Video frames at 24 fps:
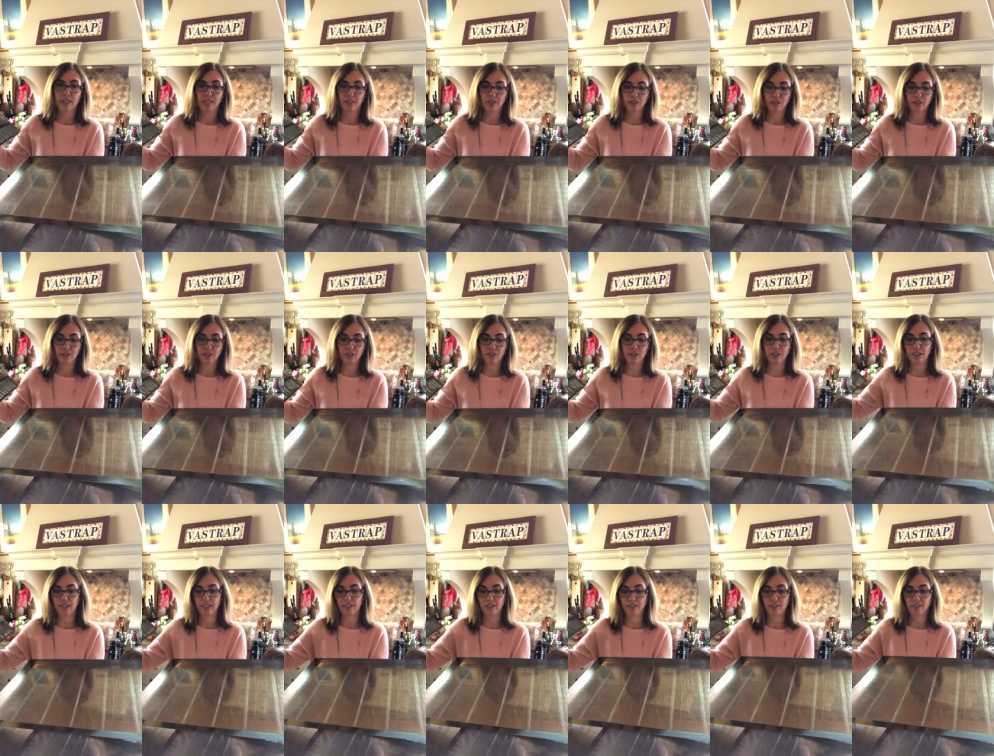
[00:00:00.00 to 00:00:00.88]
cooked,
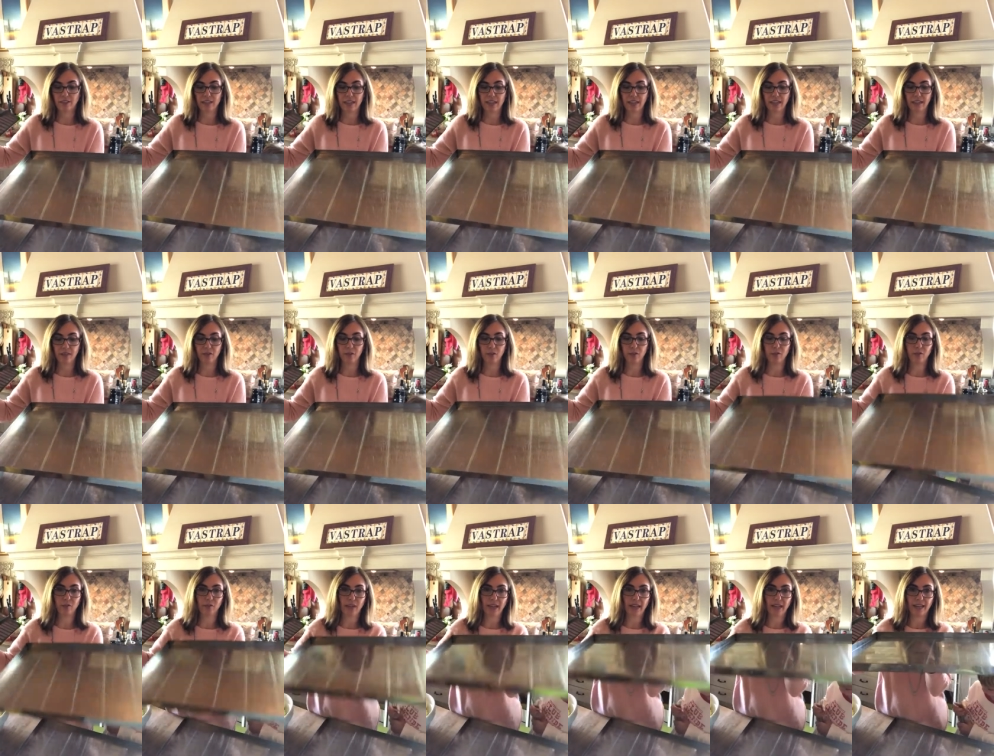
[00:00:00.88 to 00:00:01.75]
and you take it
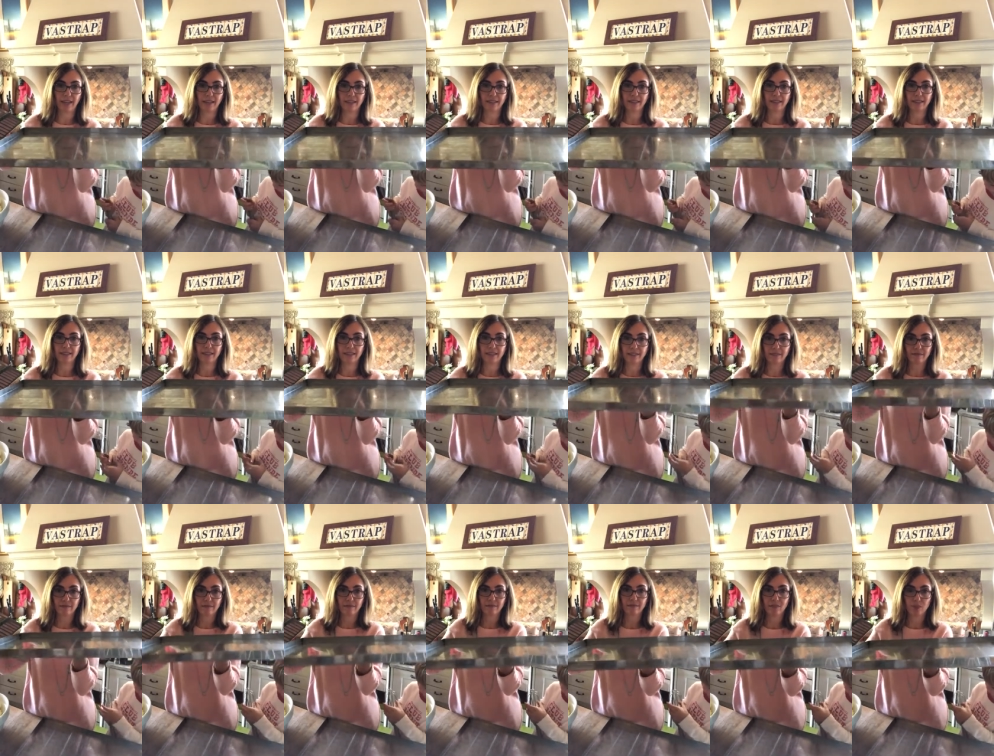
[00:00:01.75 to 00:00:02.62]
off and
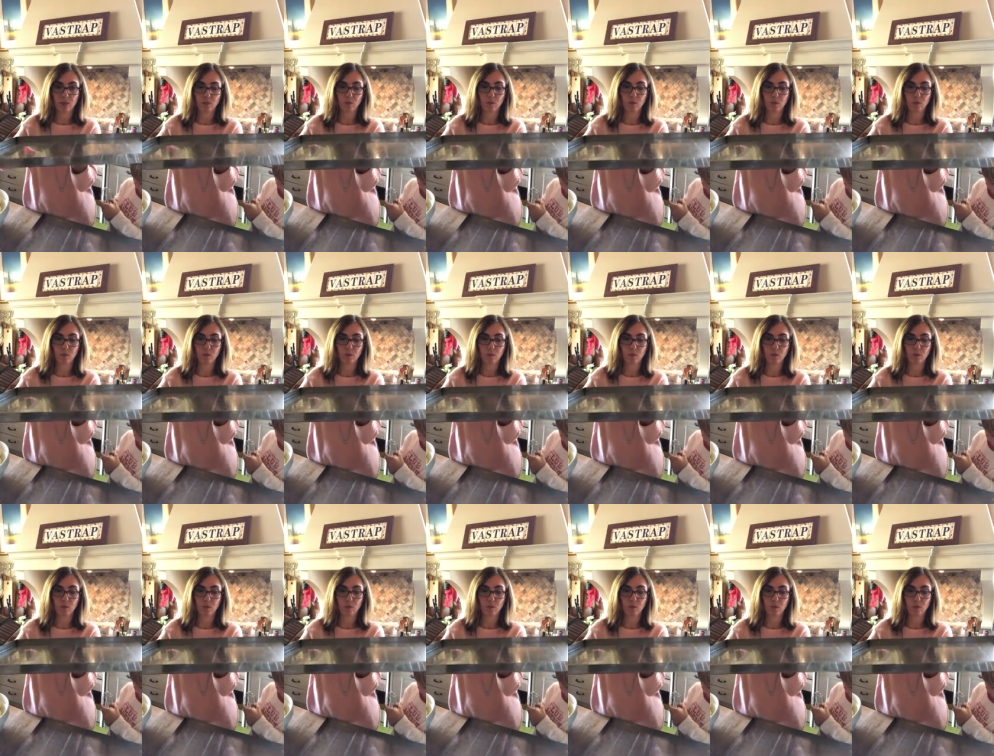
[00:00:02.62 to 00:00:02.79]
you